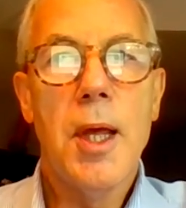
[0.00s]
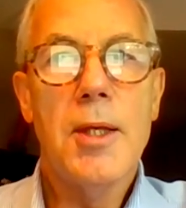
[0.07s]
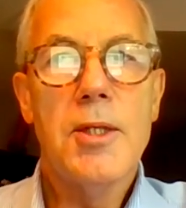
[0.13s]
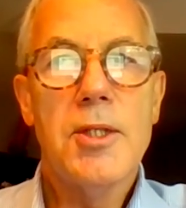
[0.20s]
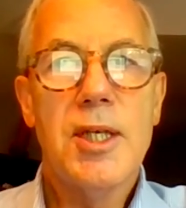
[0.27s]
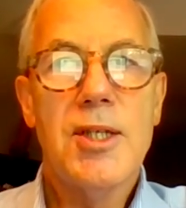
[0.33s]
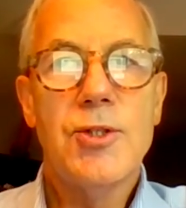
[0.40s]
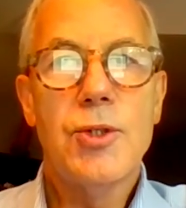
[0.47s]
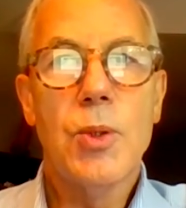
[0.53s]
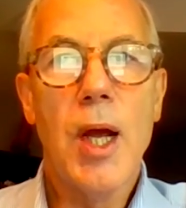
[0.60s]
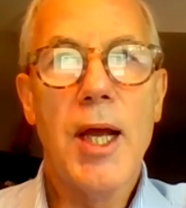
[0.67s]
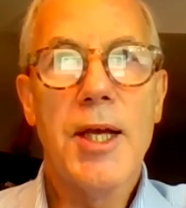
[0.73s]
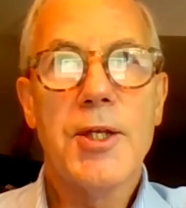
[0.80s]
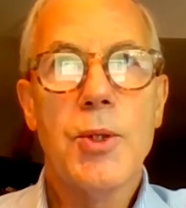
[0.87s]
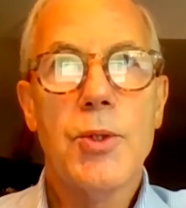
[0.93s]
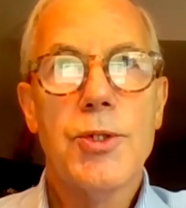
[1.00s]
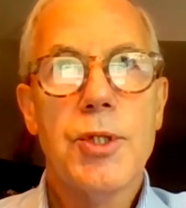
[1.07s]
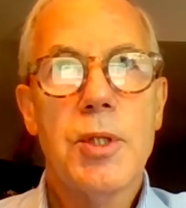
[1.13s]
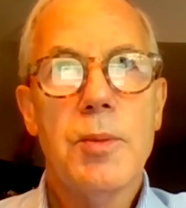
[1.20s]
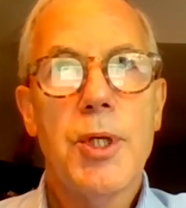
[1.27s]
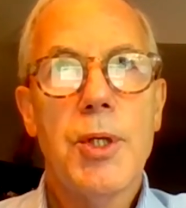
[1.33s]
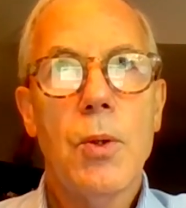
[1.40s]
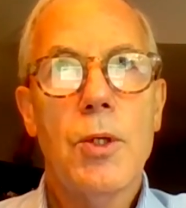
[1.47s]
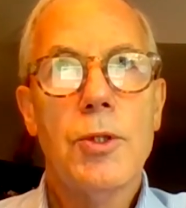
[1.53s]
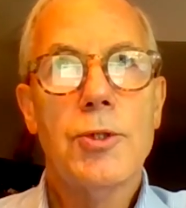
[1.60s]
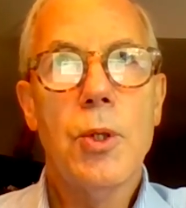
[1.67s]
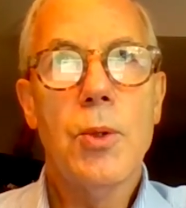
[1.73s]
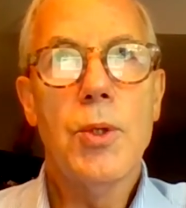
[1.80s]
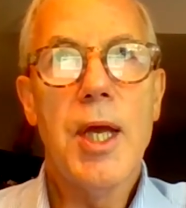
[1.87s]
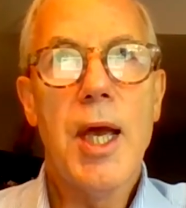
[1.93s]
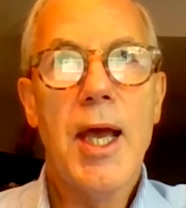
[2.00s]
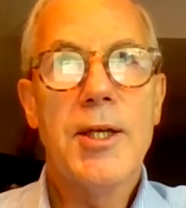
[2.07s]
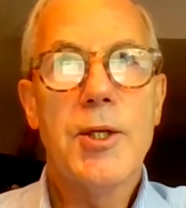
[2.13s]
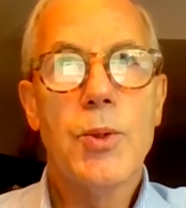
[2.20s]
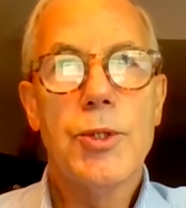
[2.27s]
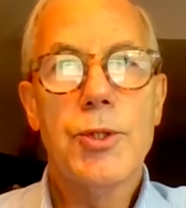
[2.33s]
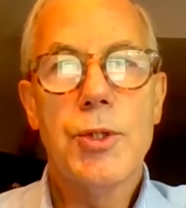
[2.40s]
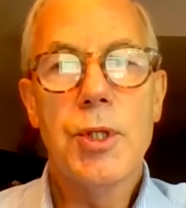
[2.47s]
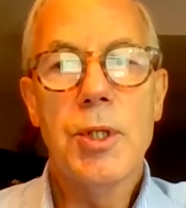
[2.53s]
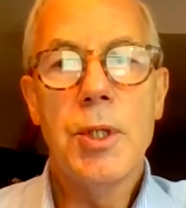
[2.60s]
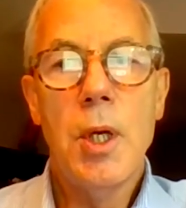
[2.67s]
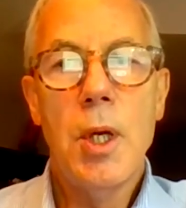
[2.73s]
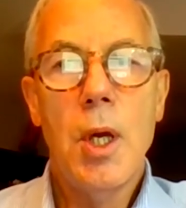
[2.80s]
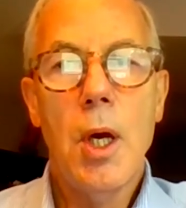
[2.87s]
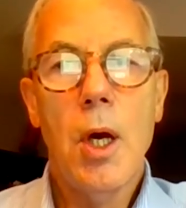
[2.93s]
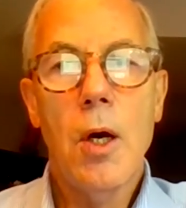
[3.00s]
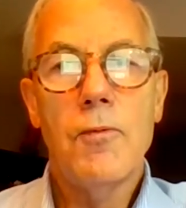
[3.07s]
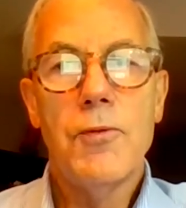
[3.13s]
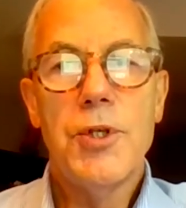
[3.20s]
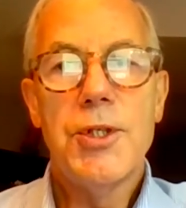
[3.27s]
sensor accuracy, but also the accuracy of